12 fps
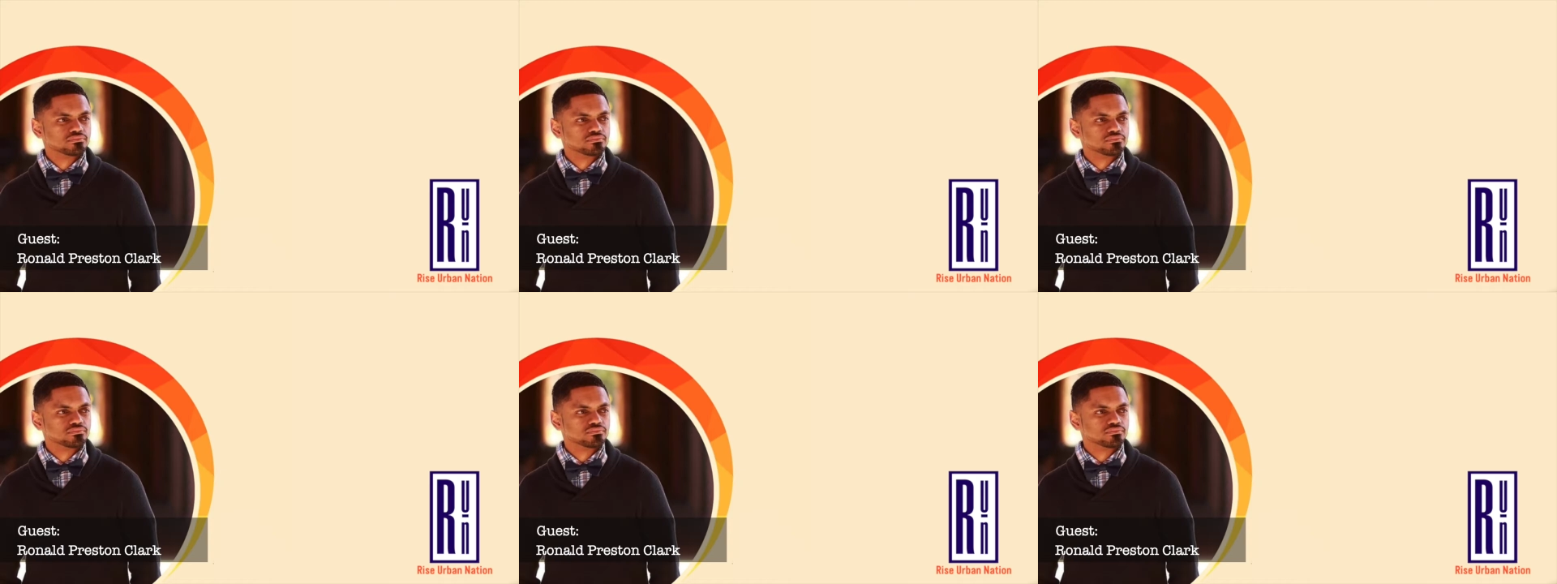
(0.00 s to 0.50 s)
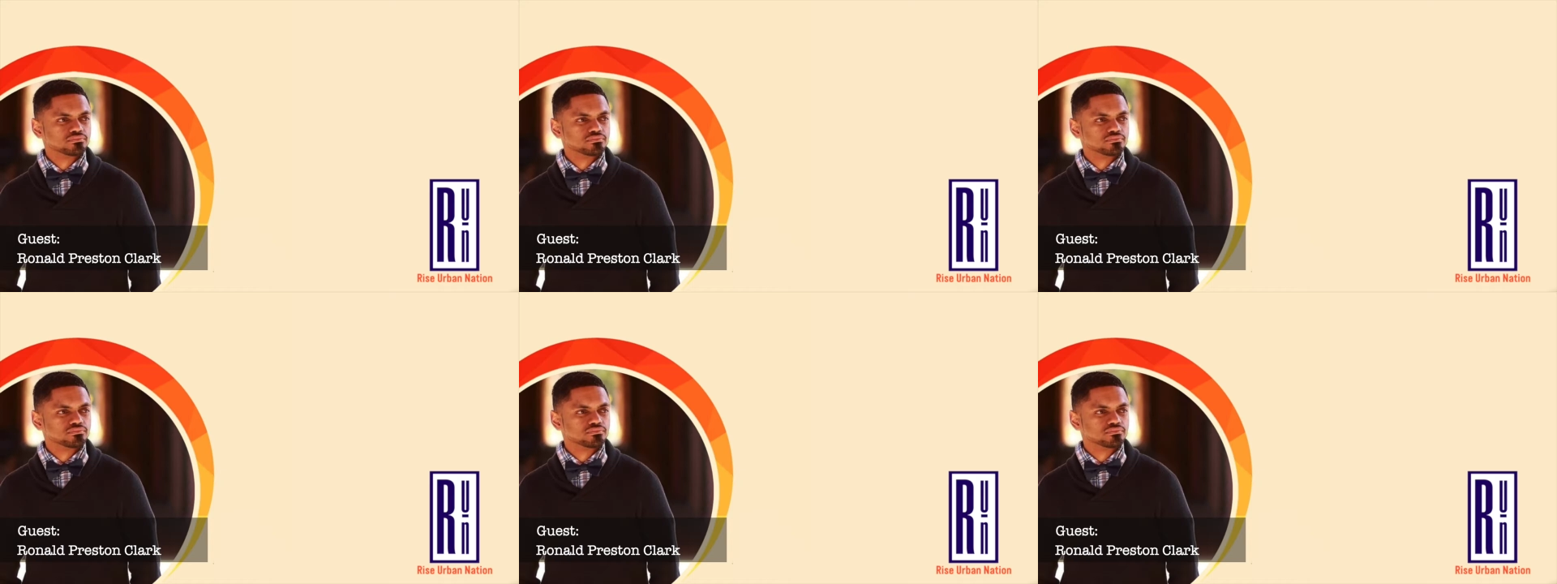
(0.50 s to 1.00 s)

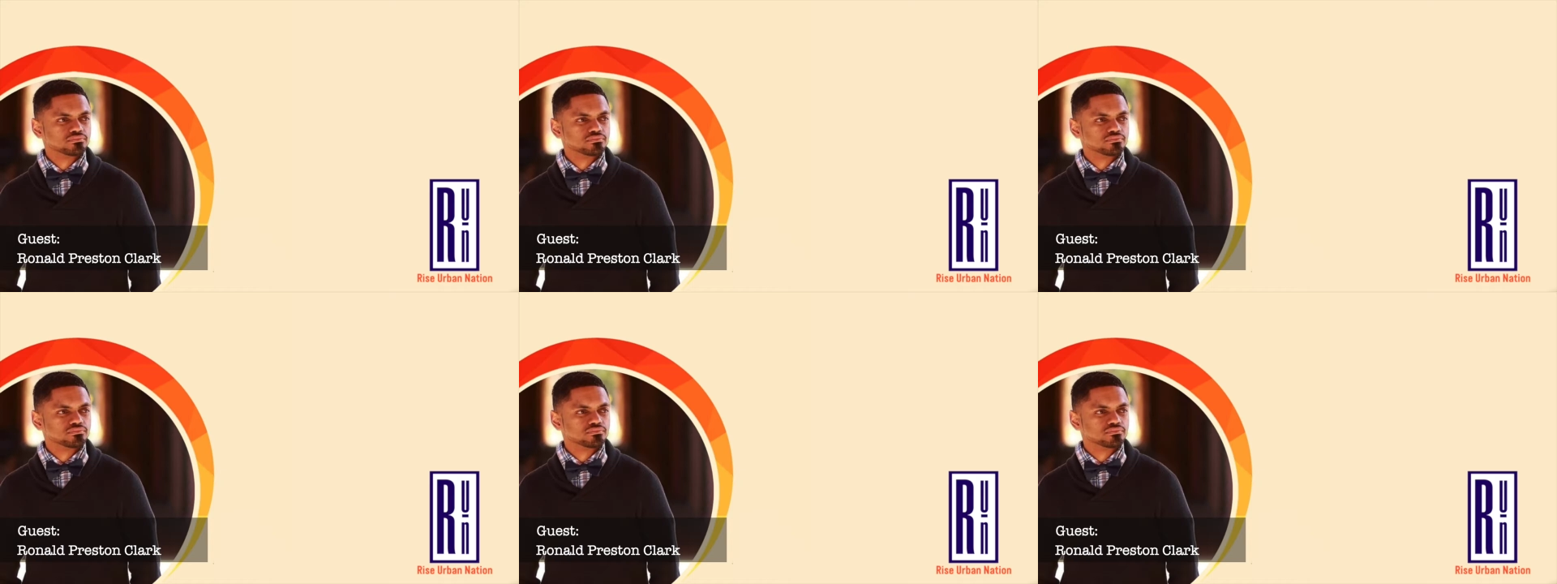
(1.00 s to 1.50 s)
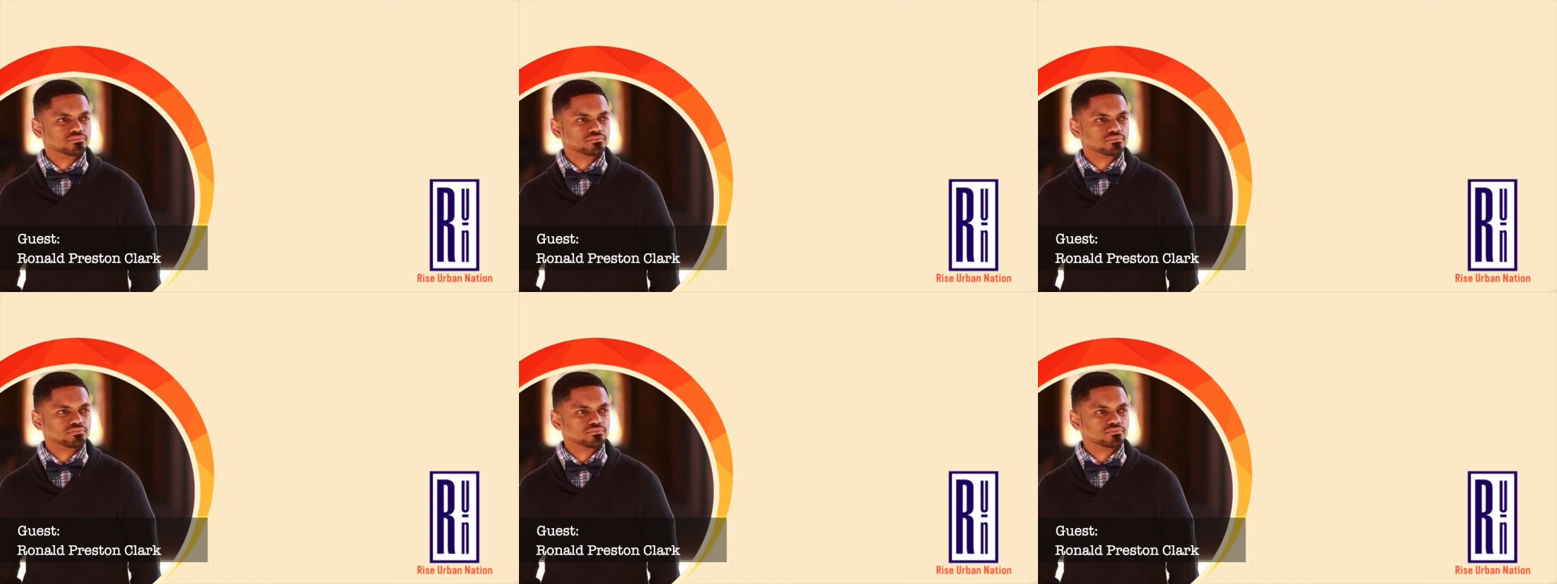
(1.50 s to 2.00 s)

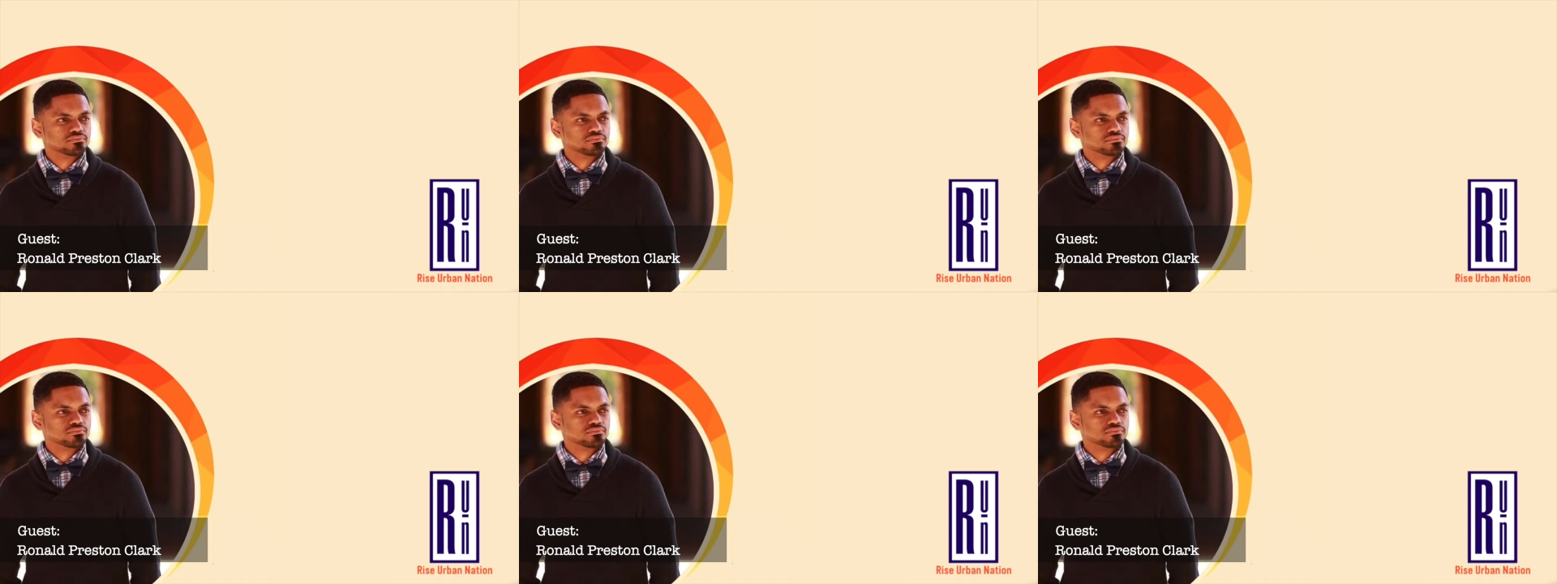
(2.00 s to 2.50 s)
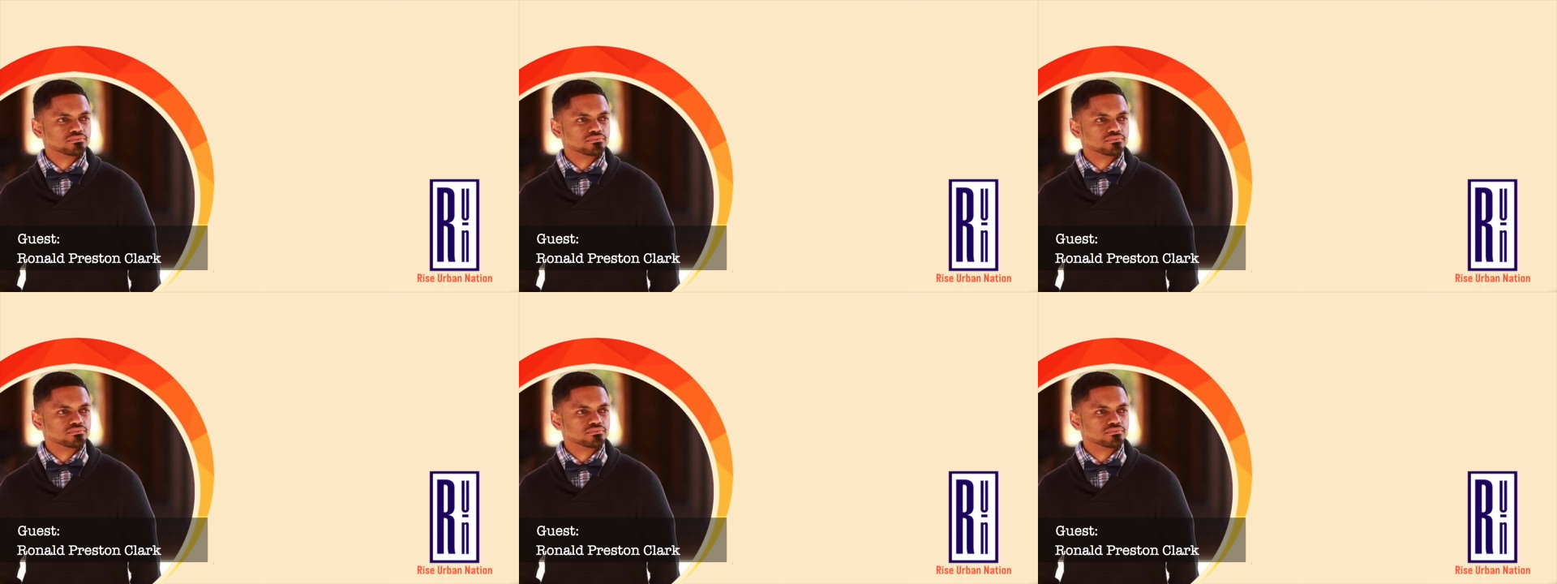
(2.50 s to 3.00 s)

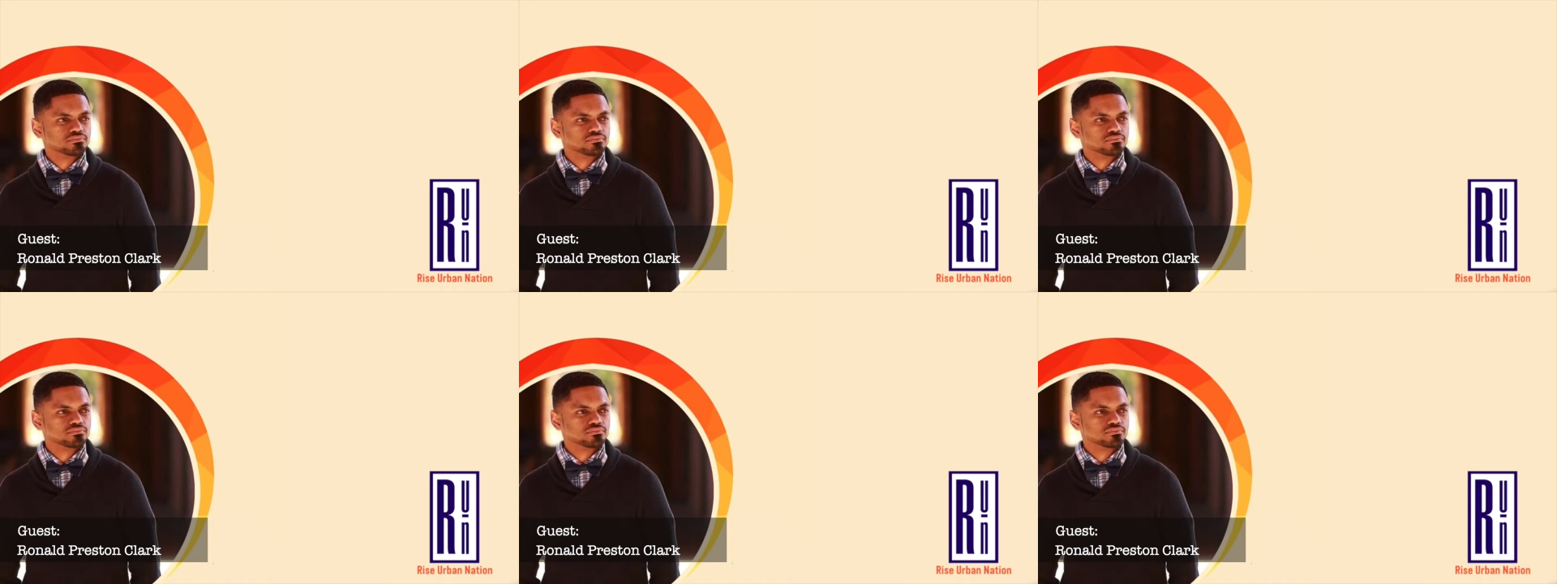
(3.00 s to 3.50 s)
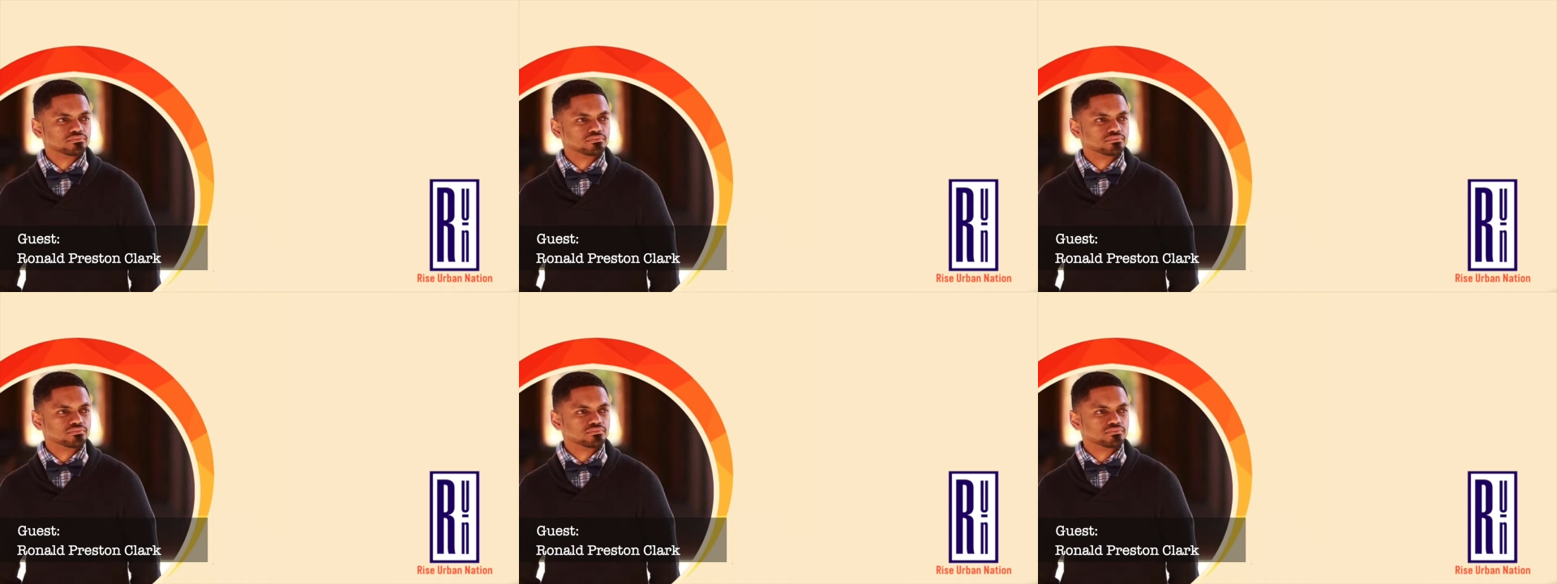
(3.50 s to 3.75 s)
This is a still picture; no speech is visible.